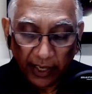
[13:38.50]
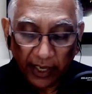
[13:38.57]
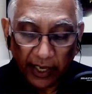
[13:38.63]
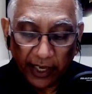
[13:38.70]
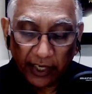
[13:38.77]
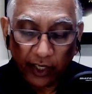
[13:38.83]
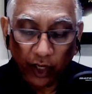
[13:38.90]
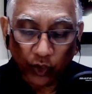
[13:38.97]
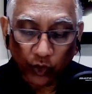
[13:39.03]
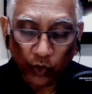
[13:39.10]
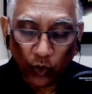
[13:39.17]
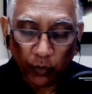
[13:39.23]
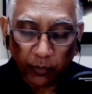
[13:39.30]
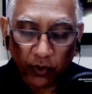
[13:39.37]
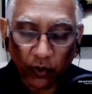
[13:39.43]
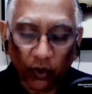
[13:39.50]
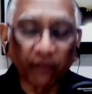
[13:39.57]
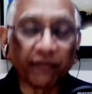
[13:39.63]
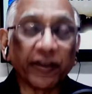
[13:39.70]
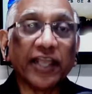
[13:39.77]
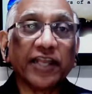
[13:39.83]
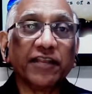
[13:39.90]
In October of
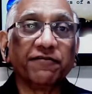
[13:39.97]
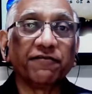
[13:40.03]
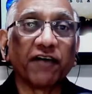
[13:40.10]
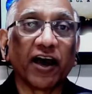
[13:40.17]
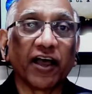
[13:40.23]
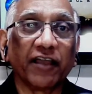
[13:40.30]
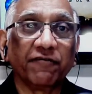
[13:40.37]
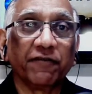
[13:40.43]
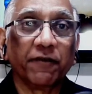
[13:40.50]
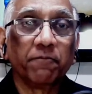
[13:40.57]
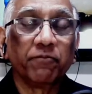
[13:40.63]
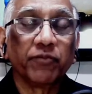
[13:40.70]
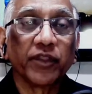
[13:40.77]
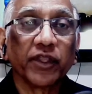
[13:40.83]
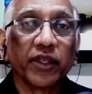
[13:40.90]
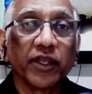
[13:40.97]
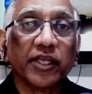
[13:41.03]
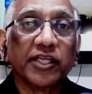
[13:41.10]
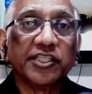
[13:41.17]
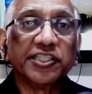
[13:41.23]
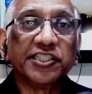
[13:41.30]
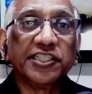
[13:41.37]
85,
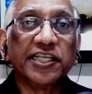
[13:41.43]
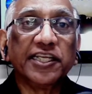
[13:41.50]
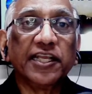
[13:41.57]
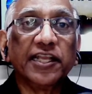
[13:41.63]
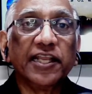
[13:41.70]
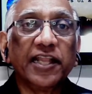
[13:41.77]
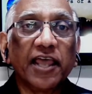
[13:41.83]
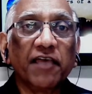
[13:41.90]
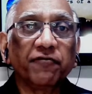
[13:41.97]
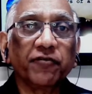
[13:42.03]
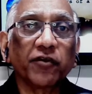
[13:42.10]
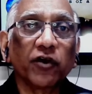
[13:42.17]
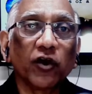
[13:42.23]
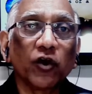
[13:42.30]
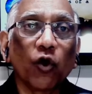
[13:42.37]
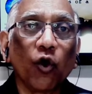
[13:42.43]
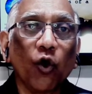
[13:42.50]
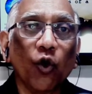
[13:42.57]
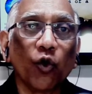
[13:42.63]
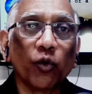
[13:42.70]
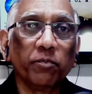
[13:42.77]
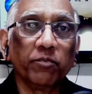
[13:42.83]
she left her
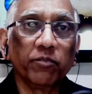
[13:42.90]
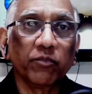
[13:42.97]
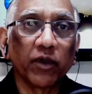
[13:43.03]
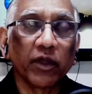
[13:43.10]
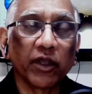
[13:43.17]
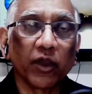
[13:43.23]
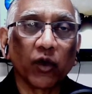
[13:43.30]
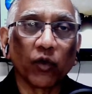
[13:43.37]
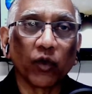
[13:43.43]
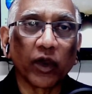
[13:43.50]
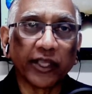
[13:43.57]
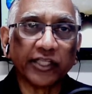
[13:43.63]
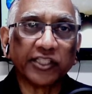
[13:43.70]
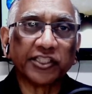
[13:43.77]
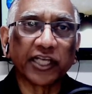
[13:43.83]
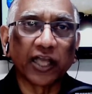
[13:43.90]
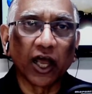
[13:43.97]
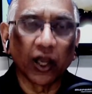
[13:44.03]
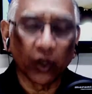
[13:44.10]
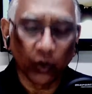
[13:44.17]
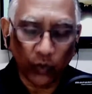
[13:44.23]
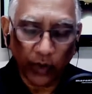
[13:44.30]
home in
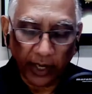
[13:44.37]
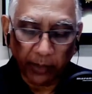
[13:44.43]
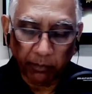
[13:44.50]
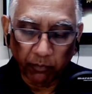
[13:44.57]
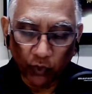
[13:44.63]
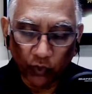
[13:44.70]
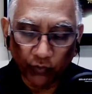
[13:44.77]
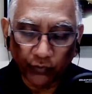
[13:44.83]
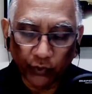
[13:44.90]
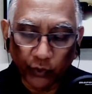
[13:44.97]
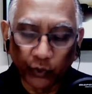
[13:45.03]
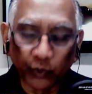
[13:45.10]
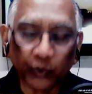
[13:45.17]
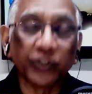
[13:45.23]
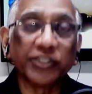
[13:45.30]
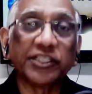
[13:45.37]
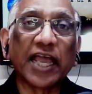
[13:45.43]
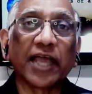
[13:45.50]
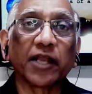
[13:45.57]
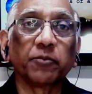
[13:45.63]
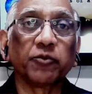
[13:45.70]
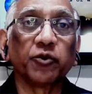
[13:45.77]
Chicago and moved to
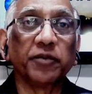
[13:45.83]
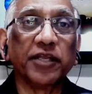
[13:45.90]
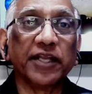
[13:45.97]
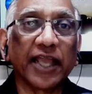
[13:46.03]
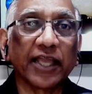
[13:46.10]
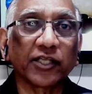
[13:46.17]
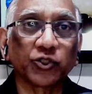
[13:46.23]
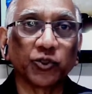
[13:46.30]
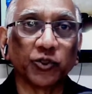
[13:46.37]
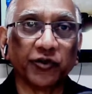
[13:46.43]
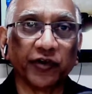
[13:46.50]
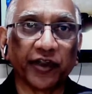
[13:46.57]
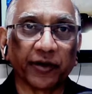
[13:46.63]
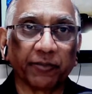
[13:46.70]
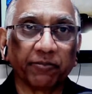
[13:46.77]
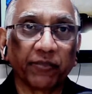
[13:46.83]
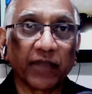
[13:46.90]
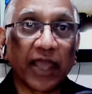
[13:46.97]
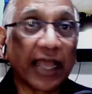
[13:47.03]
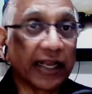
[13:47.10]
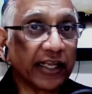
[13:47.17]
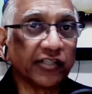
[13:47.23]
Chatham to be next to Dreer
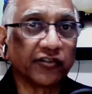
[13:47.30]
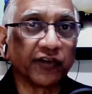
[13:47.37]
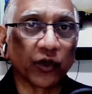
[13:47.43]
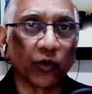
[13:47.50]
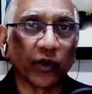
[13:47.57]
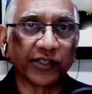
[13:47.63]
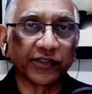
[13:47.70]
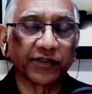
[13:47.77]
at his request.